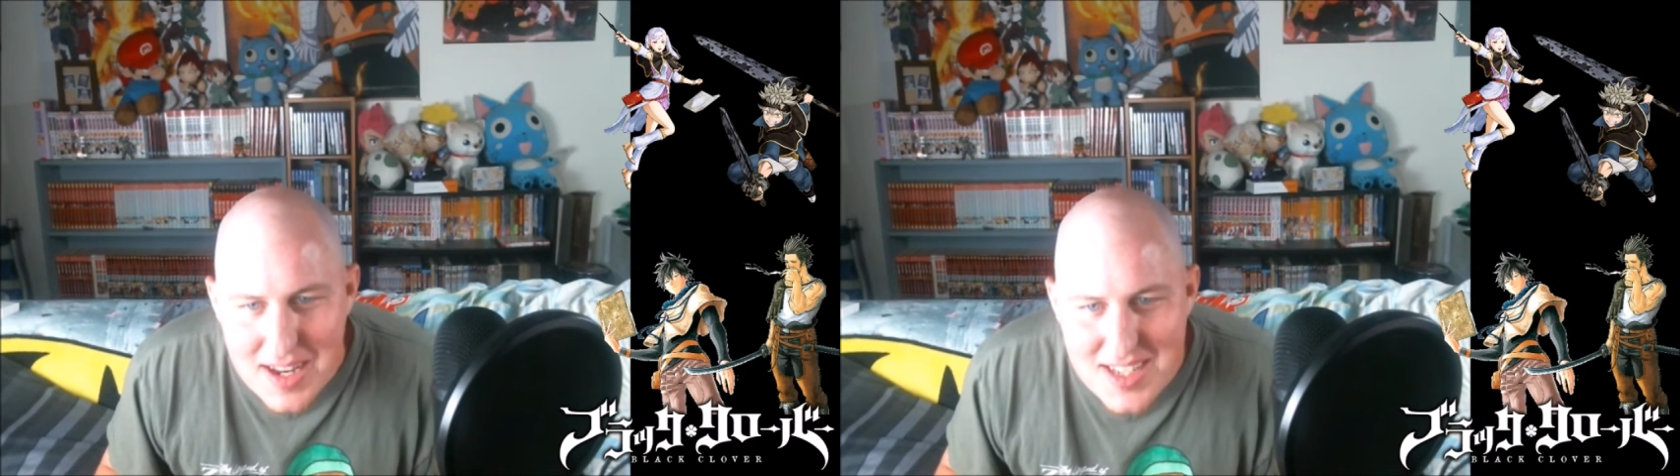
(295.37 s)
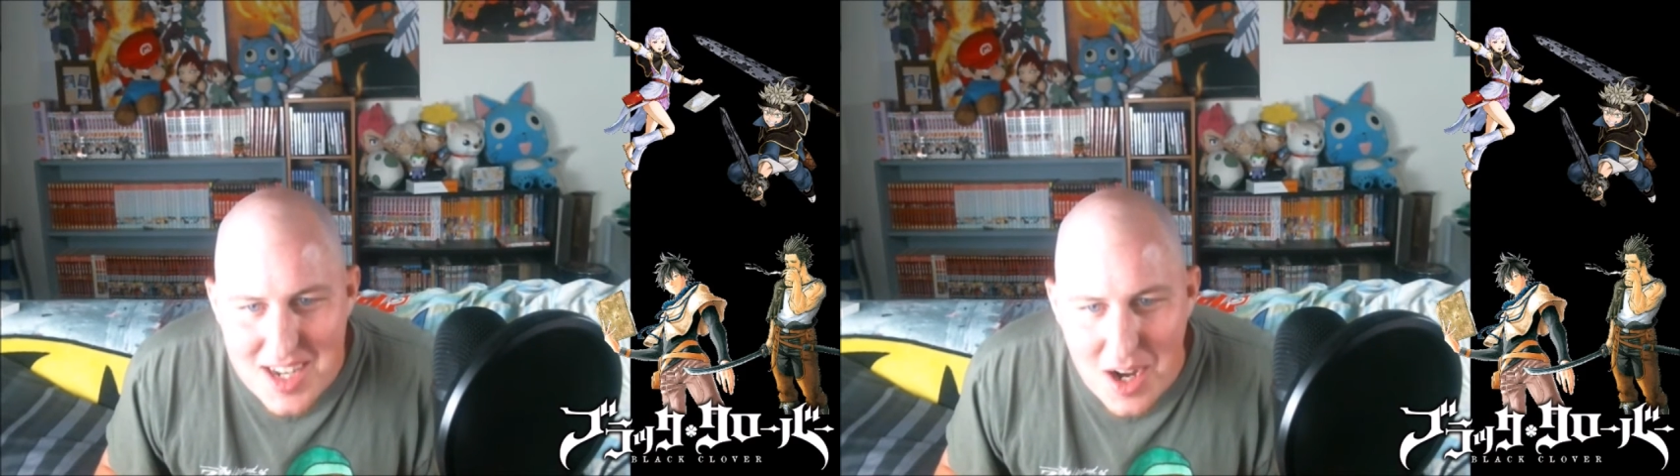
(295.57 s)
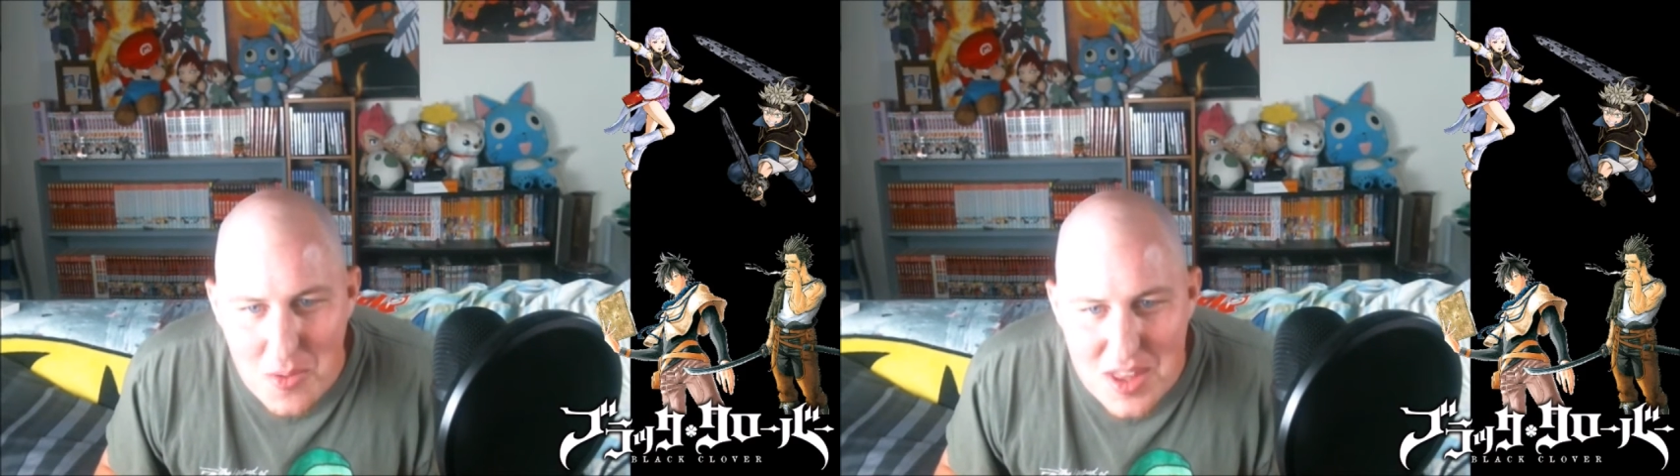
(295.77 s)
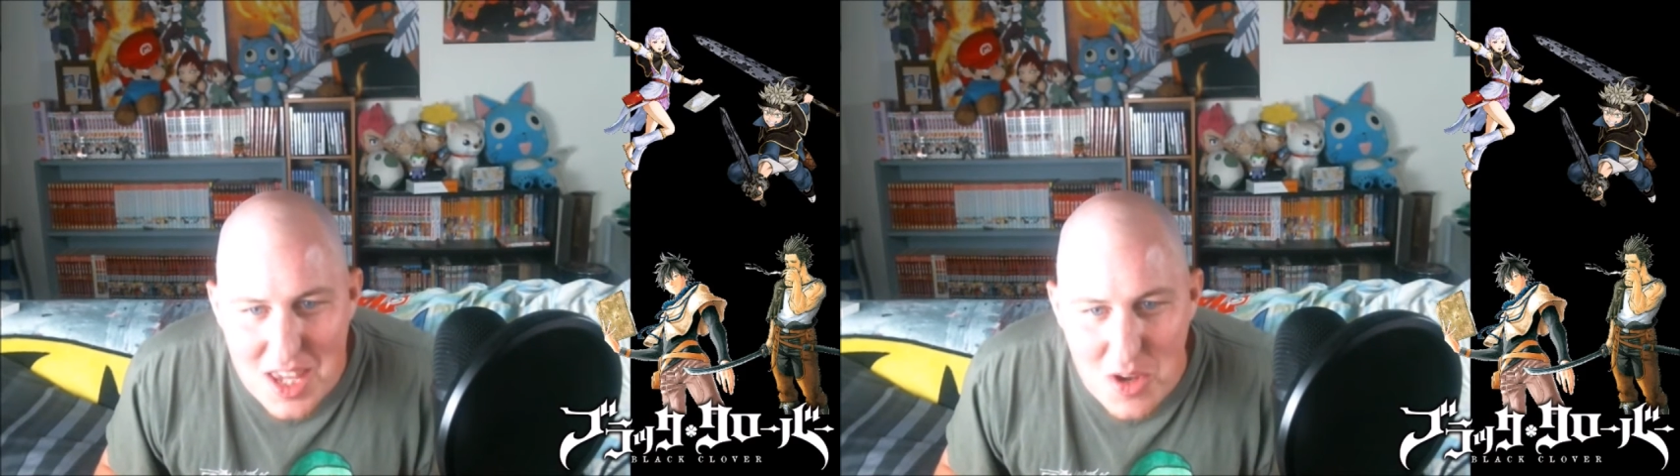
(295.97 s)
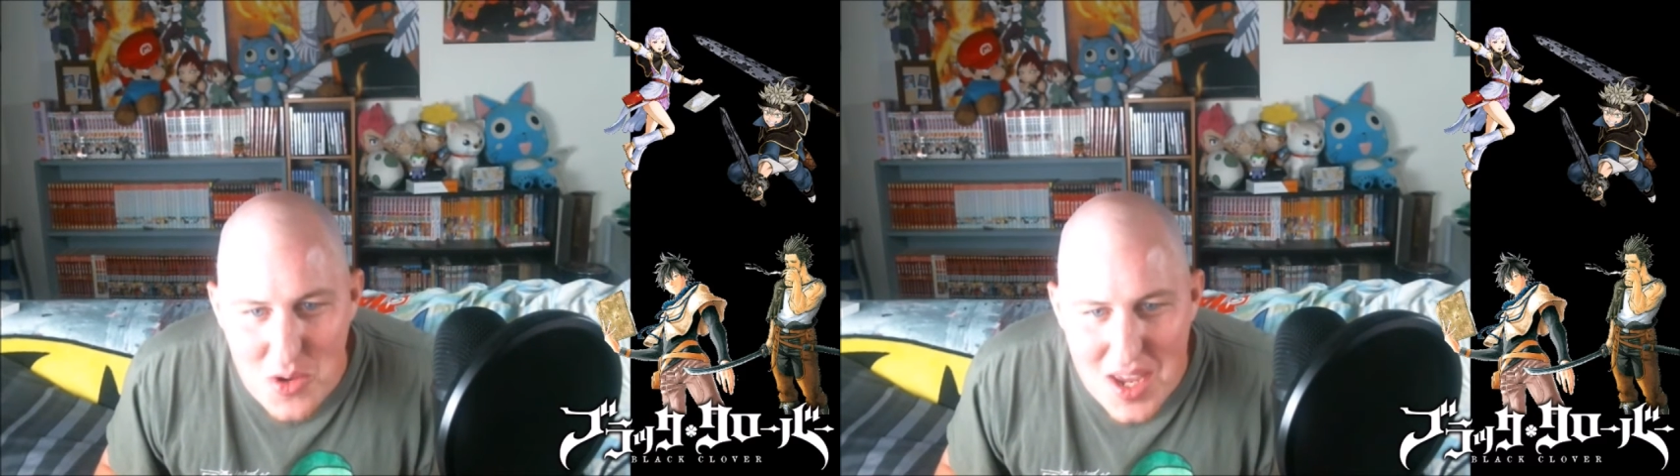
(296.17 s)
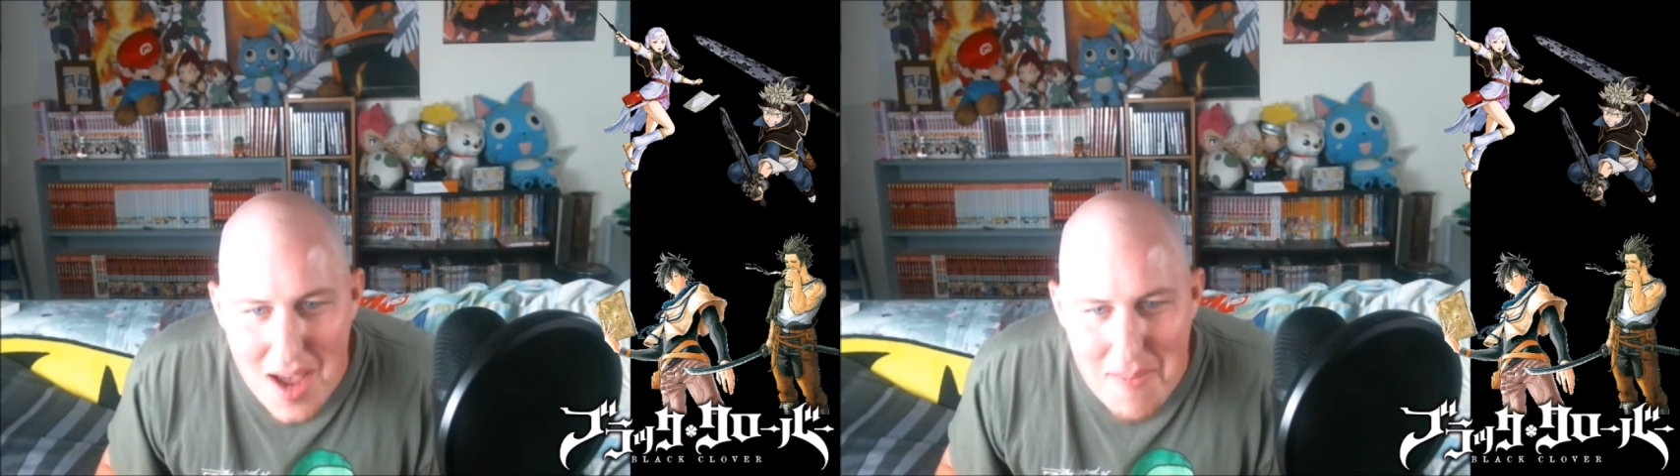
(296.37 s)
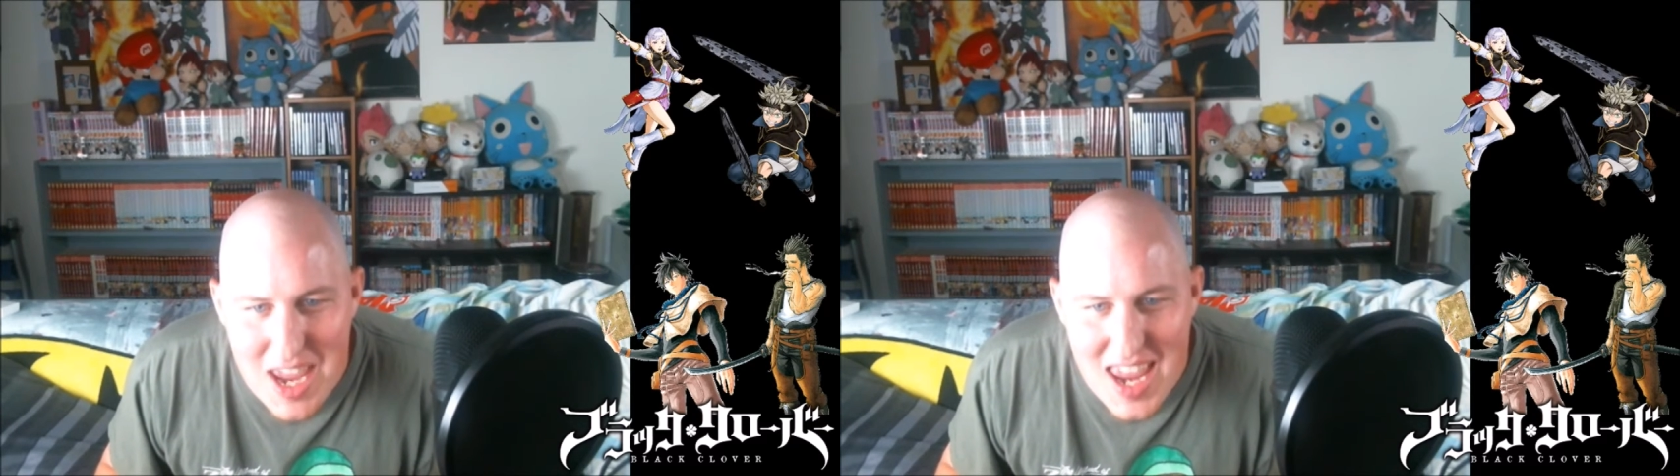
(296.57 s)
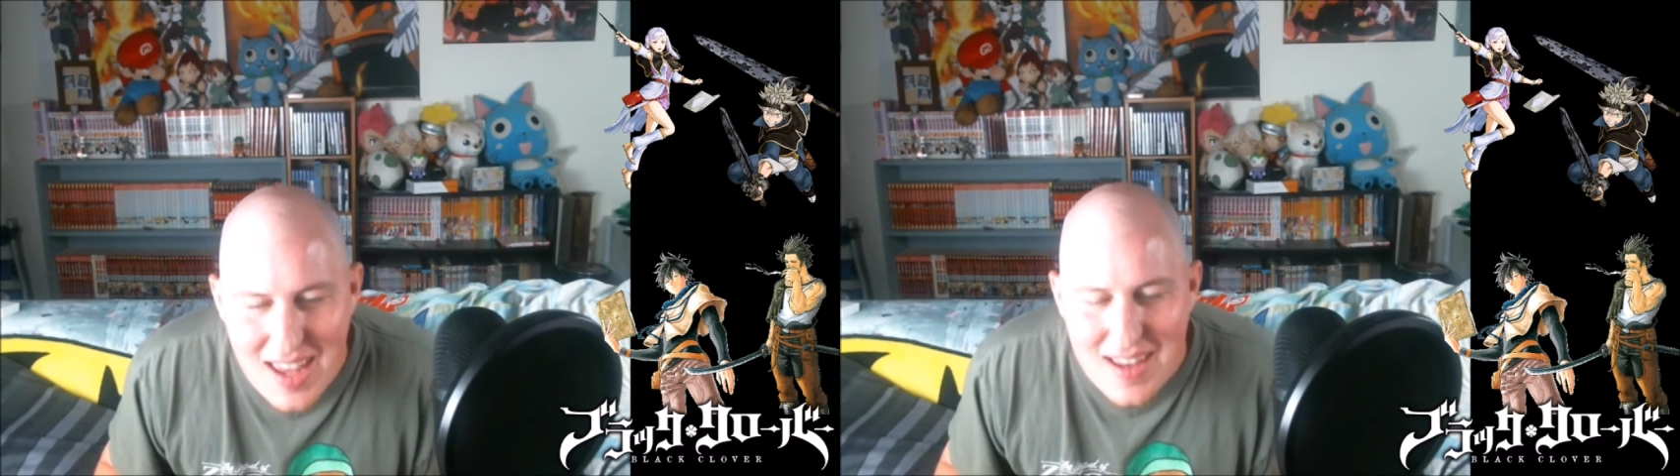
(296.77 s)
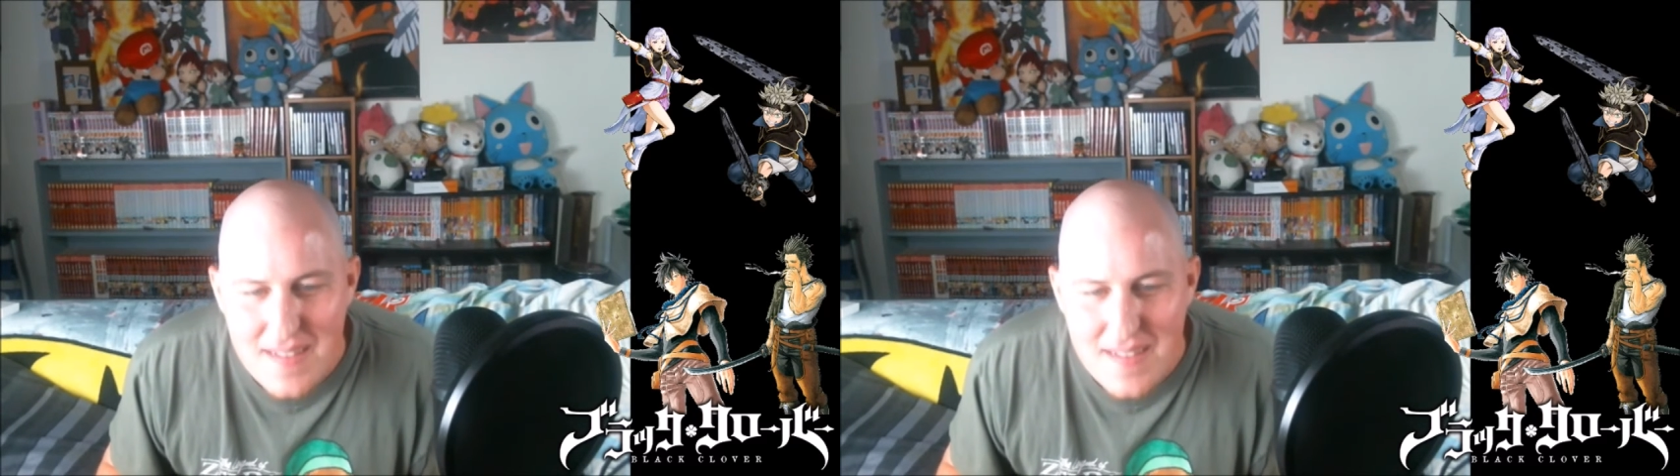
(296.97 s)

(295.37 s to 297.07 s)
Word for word: me to start with you, Yami?